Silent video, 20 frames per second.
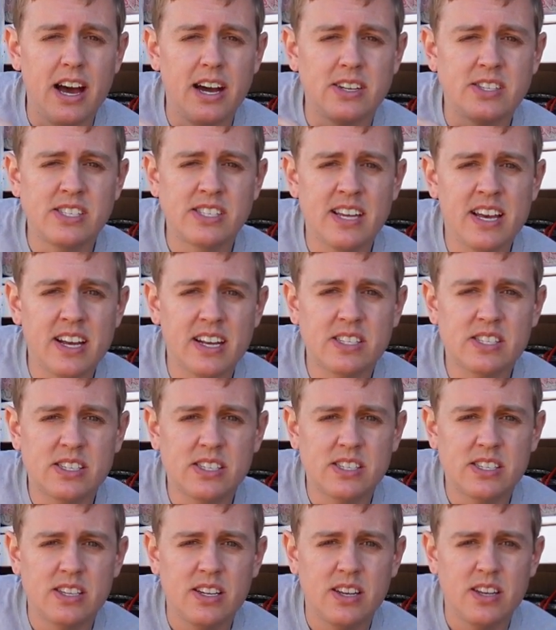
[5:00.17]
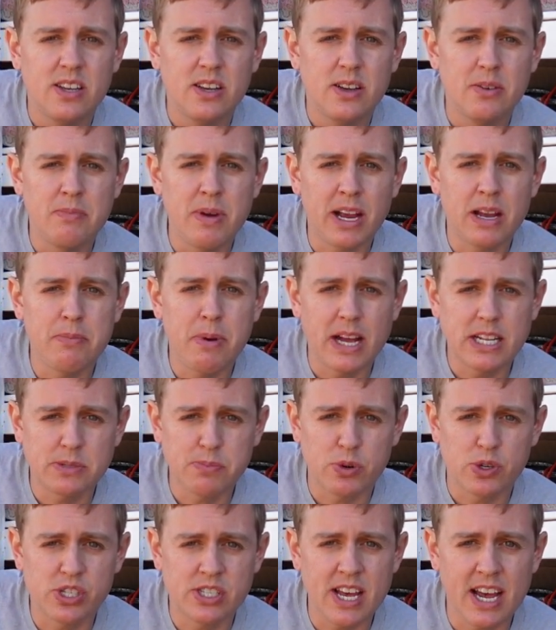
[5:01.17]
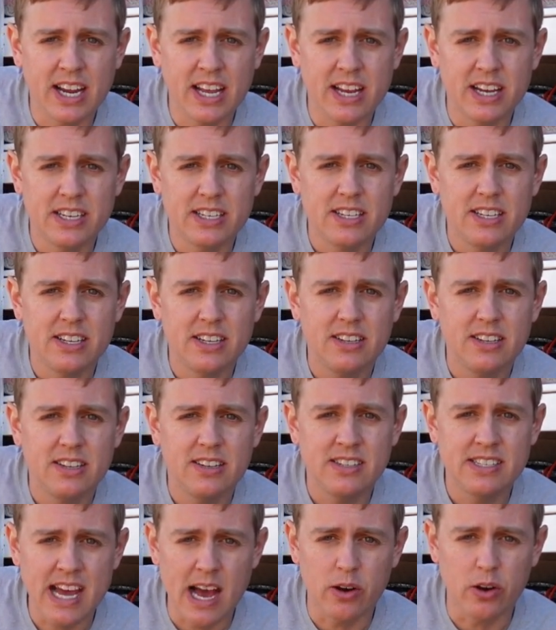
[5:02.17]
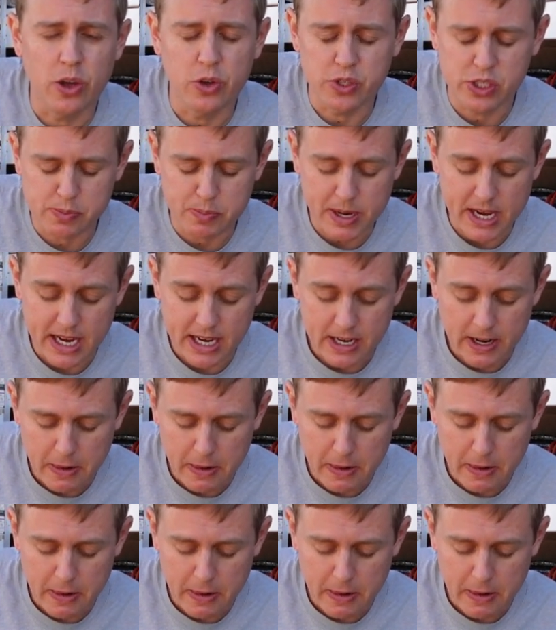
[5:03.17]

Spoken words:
6 megabytes per second download speed.